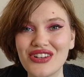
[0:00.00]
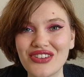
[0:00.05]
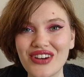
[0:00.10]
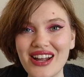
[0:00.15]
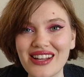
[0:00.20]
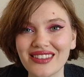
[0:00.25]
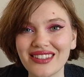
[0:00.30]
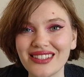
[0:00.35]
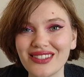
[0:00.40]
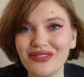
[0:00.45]

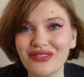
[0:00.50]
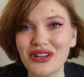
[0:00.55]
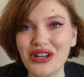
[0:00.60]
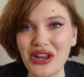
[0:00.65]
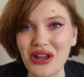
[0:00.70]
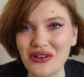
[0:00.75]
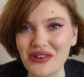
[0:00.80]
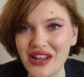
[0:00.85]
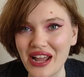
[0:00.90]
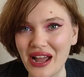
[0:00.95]
drag this
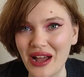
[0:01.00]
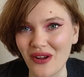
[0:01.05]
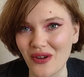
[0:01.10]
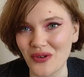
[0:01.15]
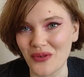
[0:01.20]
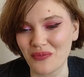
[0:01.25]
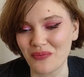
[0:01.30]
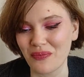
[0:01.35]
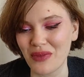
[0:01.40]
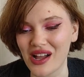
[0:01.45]
video
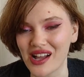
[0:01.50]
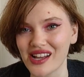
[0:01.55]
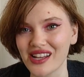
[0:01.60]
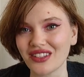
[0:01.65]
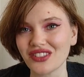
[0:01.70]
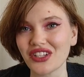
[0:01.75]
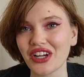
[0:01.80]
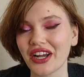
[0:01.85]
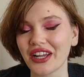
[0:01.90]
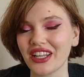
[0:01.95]
down
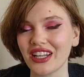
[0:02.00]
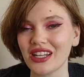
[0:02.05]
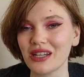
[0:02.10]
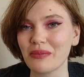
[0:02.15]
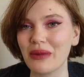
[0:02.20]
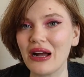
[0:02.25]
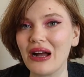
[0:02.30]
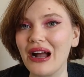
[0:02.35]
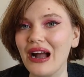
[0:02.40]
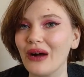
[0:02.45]
by talking
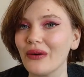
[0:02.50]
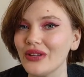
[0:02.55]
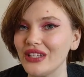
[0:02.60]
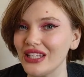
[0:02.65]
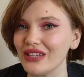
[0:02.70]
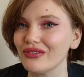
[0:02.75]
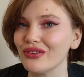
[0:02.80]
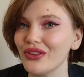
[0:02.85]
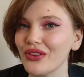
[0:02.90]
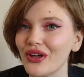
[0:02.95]
about how
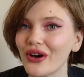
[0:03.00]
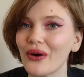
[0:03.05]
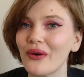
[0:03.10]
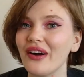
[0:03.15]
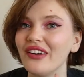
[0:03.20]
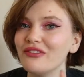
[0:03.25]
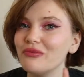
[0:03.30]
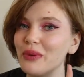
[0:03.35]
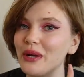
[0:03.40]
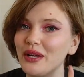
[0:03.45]
even
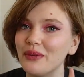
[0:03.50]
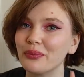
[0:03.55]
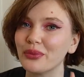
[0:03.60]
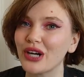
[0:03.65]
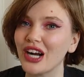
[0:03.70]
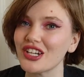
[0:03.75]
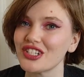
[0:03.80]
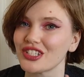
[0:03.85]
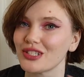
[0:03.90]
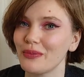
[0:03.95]
though I've been
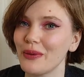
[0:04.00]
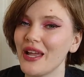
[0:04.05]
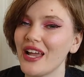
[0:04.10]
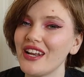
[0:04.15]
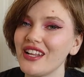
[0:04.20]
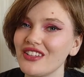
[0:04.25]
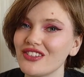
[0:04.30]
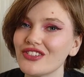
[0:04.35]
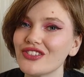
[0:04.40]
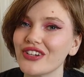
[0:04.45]
project
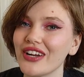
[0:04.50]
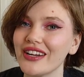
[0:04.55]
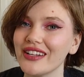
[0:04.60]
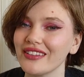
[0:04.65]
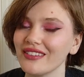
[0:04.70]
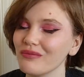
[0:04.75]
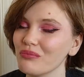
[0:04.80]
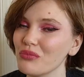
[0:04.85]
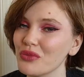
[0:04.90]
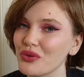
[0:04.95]
panning to try
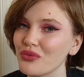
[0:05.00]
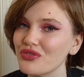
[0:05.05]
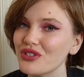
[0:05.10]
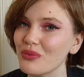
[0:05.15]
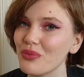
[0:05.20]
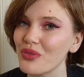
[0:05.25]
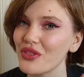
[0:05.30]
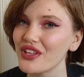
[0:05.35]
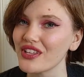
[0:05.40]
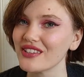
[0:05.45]
to move
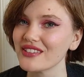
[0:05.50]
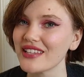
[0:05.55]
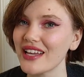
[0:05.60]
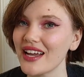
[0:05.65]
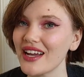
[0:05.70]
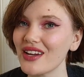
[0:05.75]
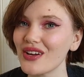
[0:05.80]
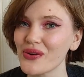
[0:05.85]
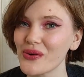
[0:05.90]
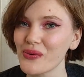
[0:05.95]
some things
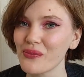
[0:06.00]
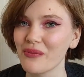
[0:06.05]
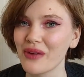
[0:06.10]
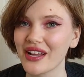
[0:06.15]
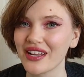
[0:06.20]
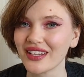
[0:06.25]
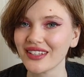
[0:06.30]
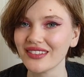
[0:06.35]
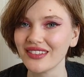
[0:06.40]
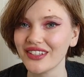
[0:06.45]
out,
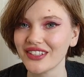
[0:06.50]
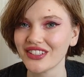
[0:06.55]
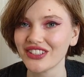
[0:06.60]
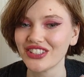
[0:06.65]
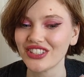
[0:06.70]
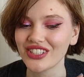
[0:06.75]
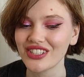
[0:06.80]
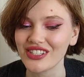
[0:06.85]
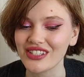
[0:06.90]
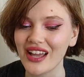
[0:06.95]
my
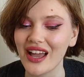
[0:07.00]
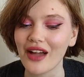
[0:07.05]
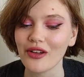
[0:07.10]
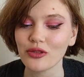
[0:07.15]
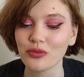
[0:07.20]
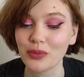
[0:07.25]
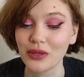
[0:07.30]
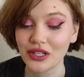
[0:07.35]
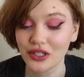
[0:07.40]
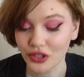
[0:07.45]
collection
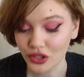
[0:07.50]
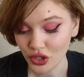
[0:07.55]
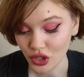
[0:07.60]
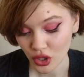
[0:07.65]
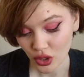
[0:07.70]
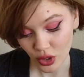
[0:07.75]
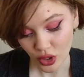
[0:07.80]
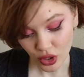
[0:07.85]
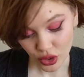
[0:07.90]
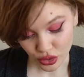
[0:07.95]
has been
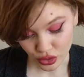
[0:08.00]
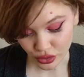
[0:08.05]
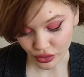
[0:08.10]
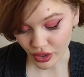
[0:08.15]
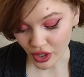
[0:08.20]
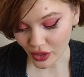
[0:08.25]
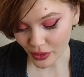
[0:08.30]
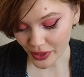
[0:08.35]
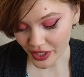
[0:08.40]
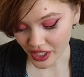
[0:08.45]

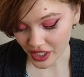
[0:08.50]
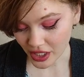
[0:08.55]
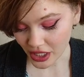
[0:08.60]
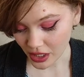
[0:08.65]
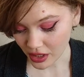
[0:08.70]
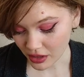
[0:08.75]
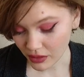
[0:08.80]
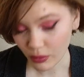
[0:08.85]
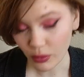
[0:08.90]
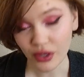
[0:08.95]

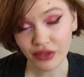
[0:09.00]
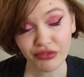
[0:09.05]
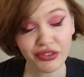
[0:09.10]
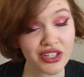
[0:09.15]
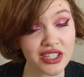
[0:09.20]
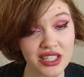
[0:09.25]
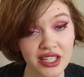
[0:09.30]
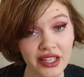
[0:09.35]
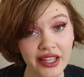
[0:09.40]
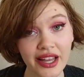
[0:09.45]
growing what
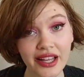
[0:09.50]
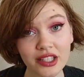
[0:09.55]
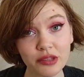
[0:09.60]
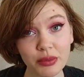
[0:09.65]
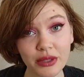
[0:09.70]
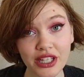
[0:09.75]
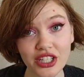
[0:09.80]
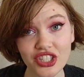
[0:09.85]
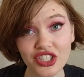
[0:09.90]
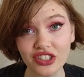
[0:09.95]
feels like
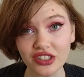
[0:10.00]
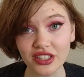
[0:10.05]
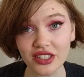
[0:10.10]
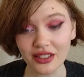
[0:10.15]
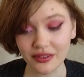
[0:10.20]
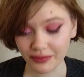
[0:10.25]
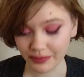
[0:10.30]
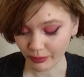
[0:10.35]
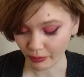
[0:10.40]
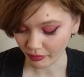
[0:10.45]

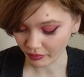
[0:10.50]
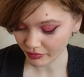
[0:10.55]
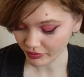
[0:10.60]
exponentially.